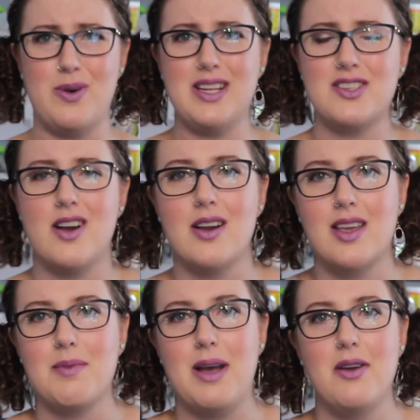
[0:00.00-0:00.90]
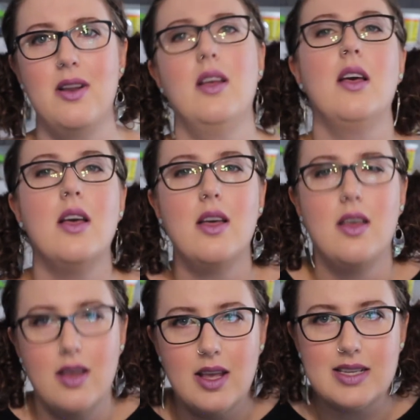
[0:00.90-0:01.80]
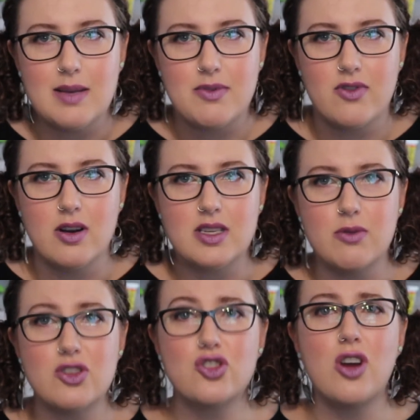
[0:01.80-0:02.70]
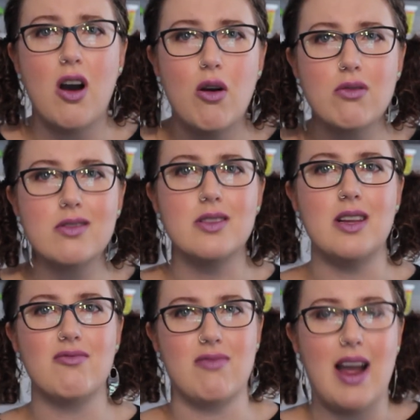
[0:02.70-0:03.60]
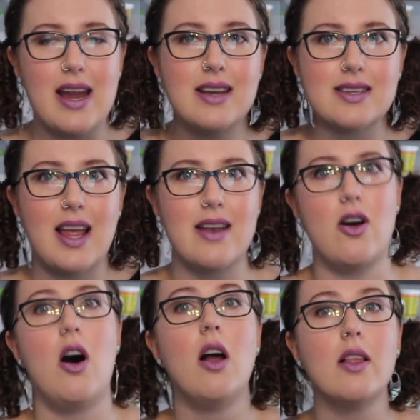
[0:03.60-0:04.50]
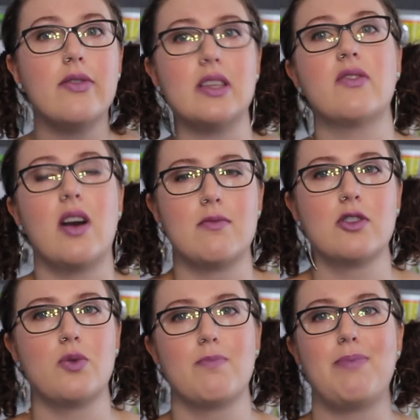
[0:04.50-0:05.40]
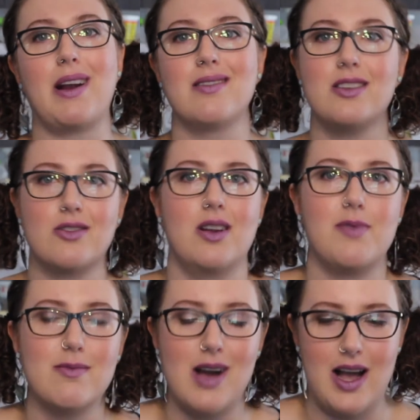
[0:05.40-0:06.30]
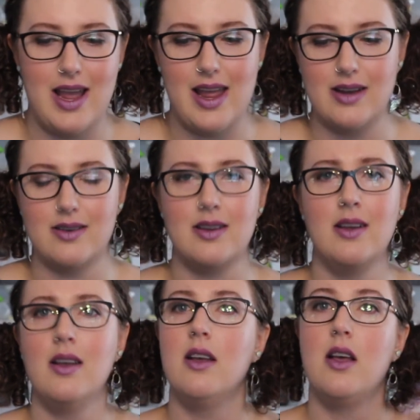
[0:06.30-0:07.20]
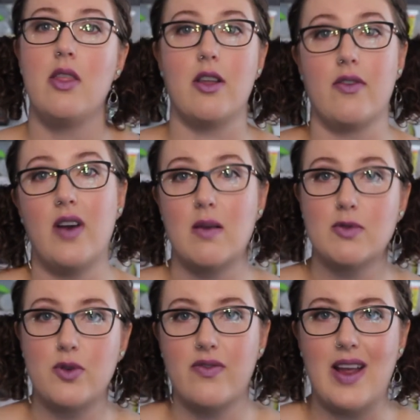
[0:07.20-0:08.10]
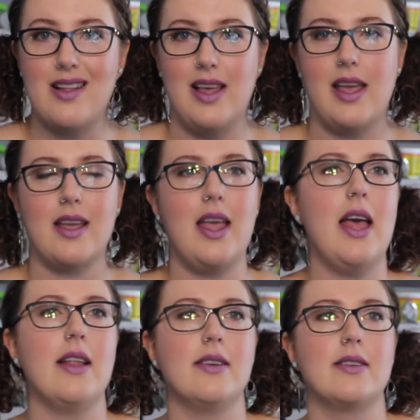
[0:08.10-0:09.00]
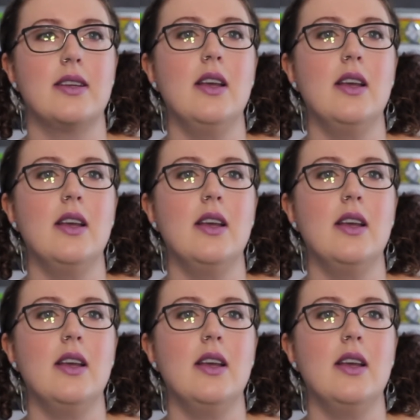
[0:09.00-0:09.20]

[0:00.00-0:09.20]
what he's talking about. Except, of course, he was totally right, and all of these farmers were barely scraping by, and their farms were failing, and